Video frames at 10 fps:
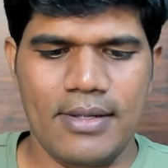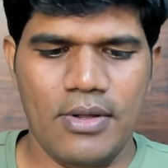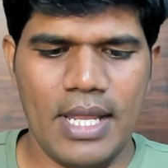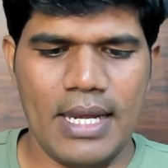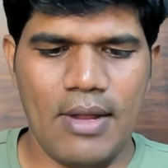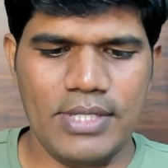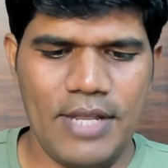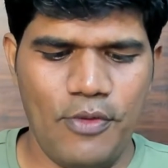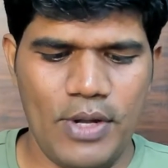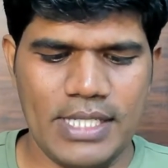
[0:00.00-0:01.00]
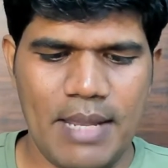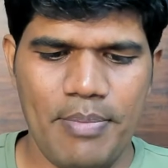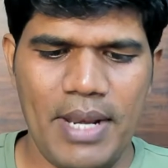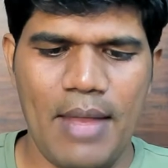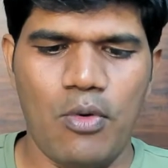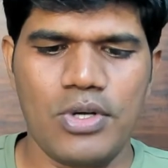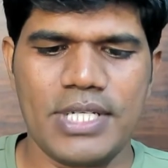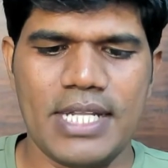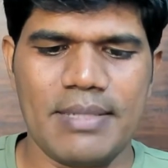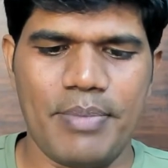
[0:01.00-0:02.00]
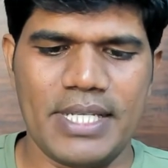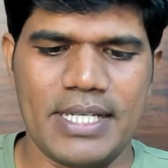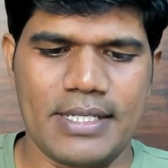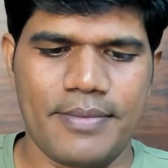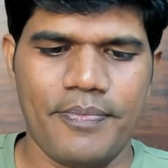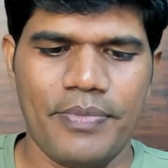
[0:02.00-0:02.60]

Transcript: Okay, now say for example I want to share some pictures.